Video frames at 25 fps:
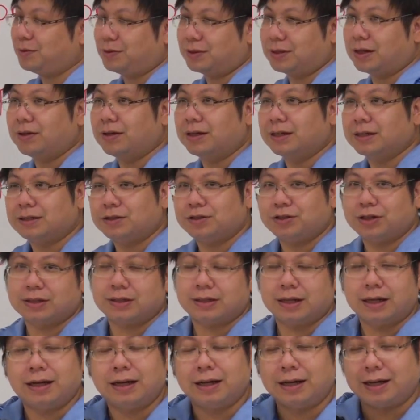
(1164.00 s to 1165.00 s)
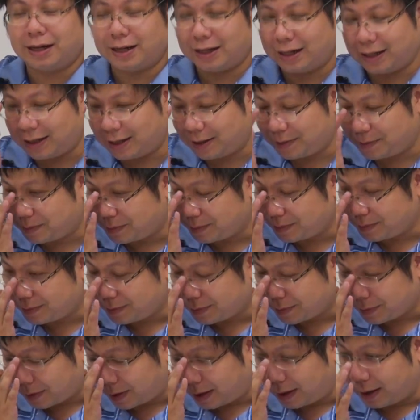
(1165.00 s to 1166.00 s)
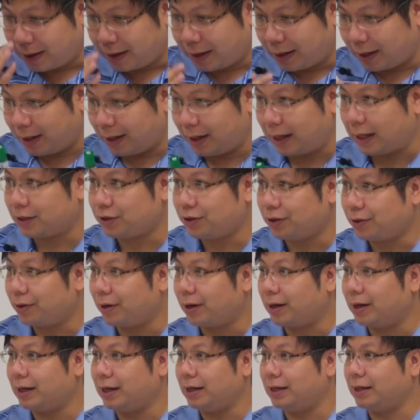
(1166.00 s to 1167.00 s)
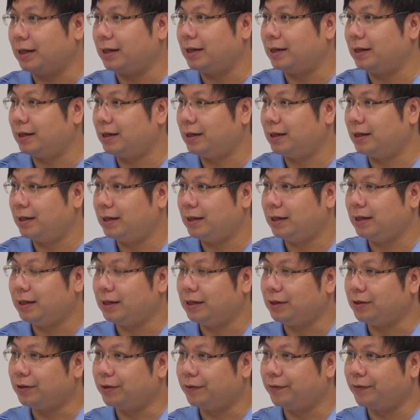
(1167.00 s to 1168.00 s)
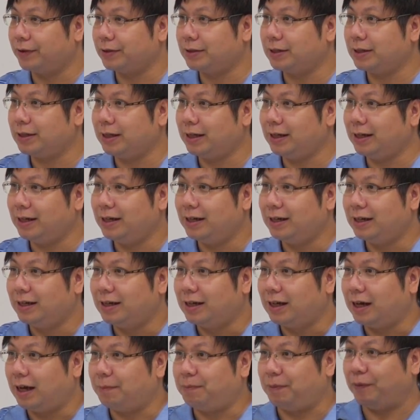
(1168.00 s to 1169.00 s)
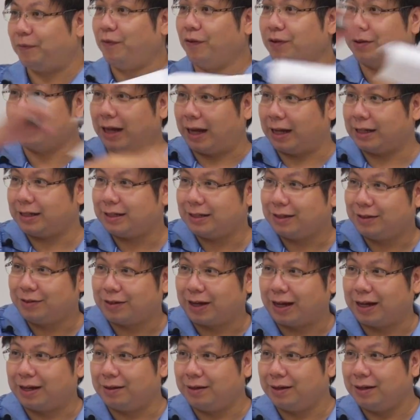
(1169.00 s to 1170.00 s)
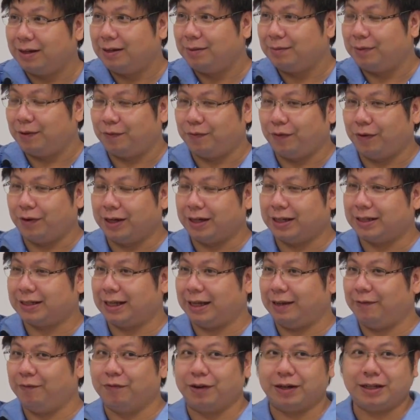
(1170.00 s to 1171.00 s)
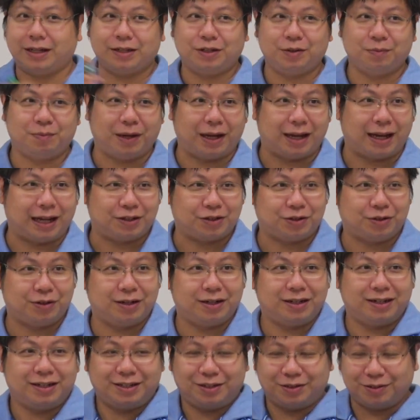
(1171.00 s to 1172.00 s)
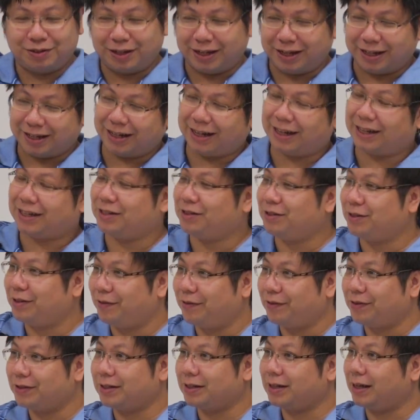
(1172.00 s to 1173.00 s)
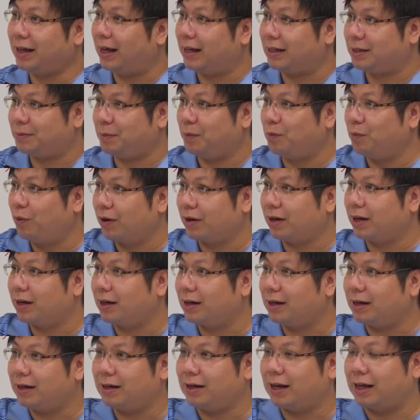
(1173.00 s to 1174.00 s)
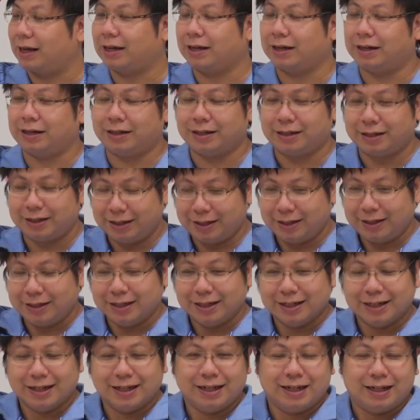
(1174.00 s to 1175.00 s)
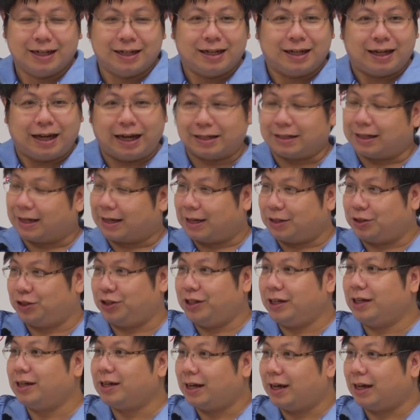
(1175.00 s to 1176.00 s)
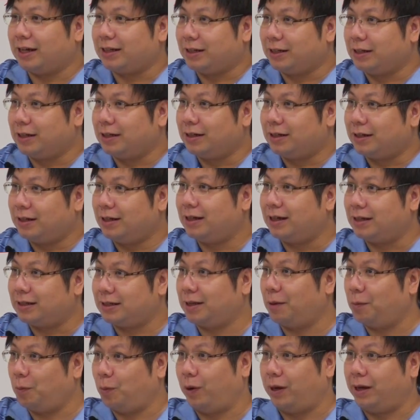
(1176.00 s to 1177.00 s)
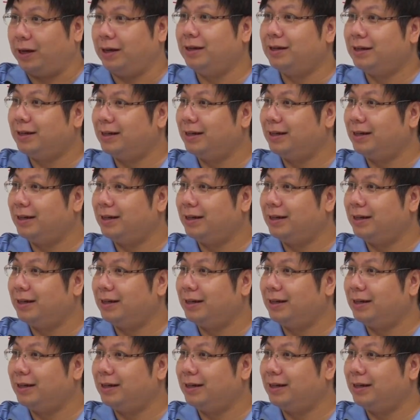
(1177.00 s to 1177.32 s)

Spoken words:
result, he's just a lecturer in a university, and before that, okay, before he's invited to be a lecturer at a university, has been working like as a cashier at the Subway